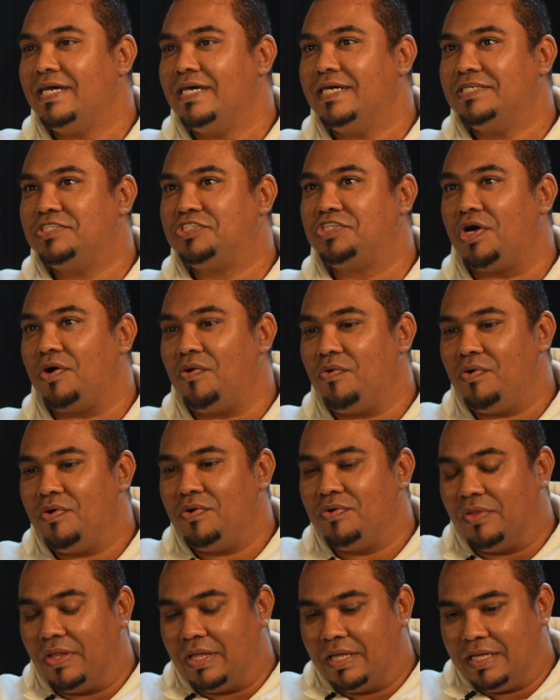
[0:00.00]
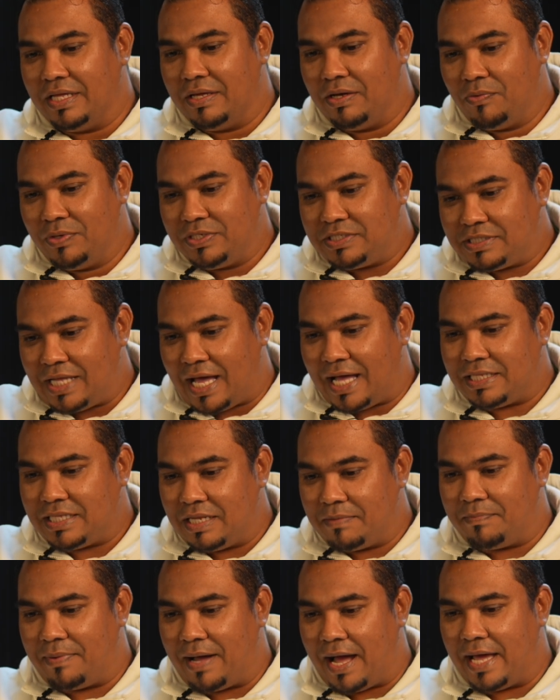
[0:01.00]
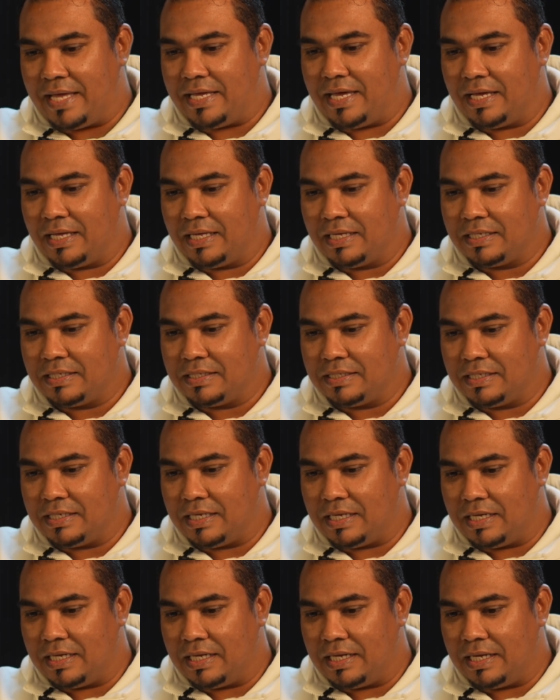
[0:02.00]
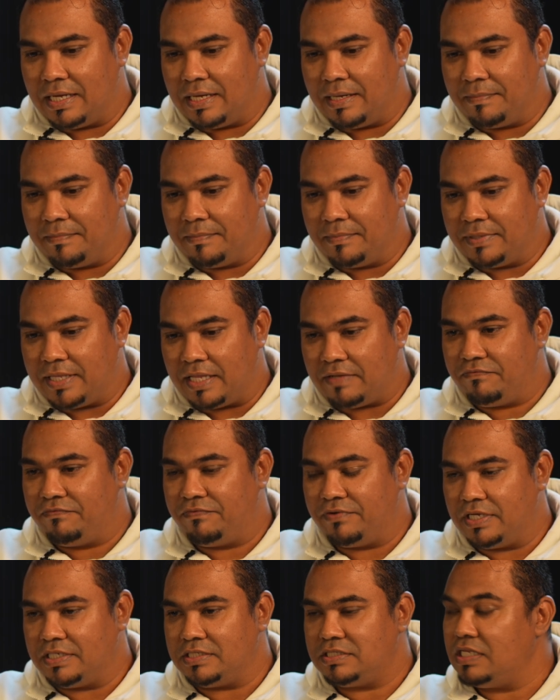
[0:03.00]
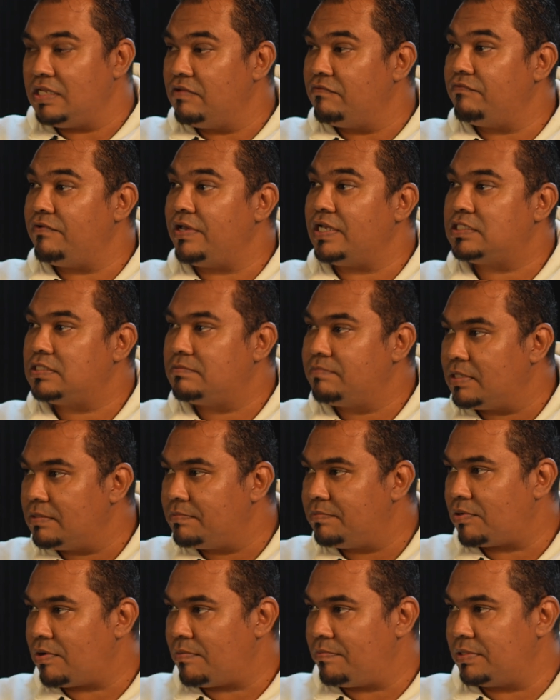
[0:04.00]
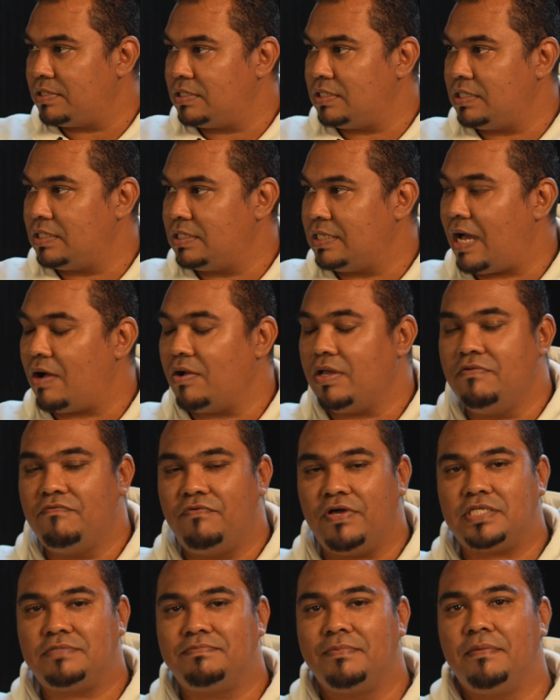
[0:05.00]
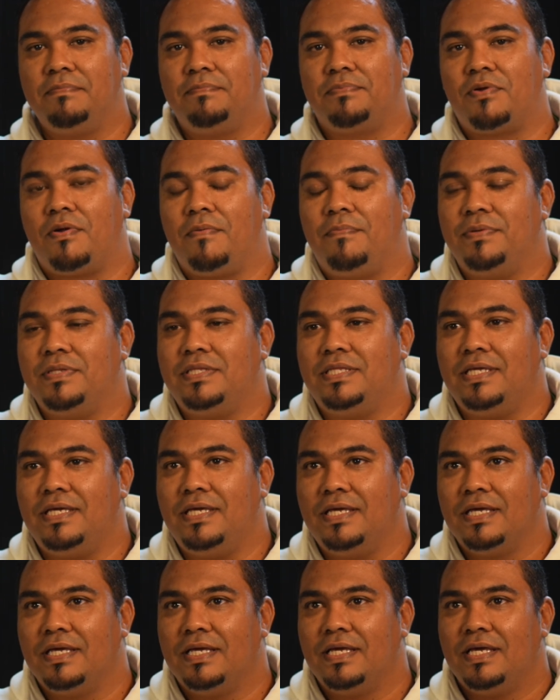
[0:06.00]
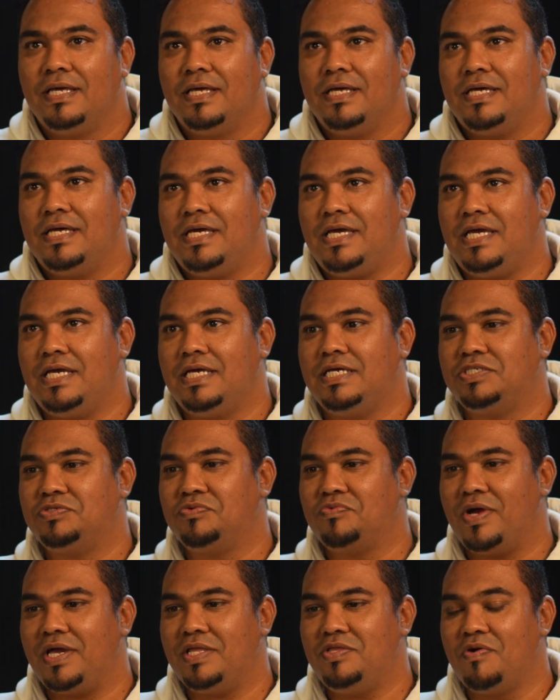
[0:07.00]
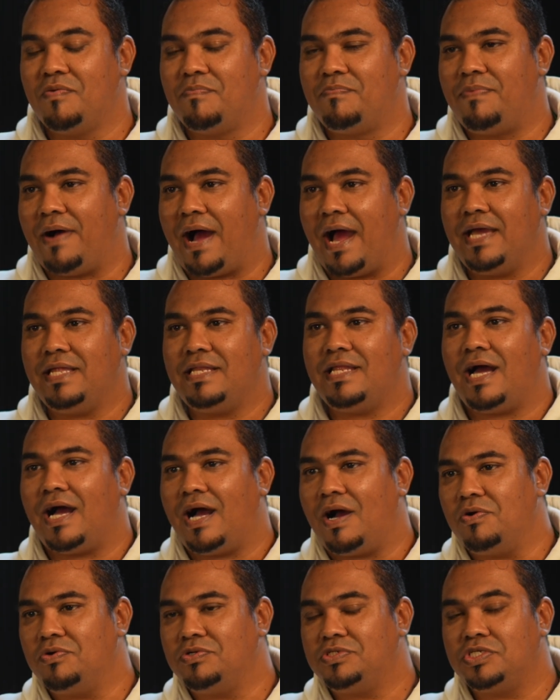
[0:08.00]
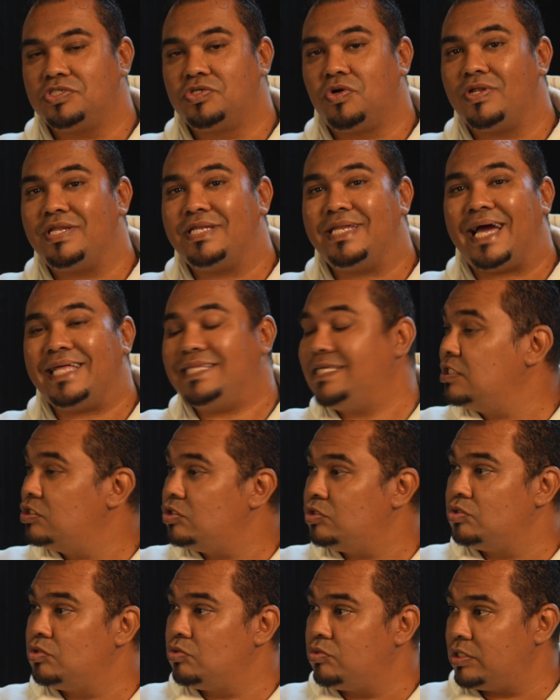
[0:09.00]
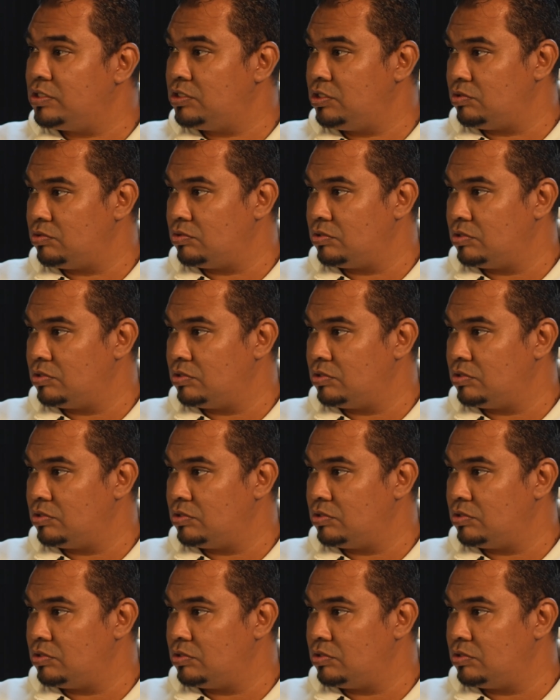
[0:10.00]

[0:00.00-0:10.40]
So we started buying that first investment property. Now, investment property is when you buy the house, it's got nothing to do with you.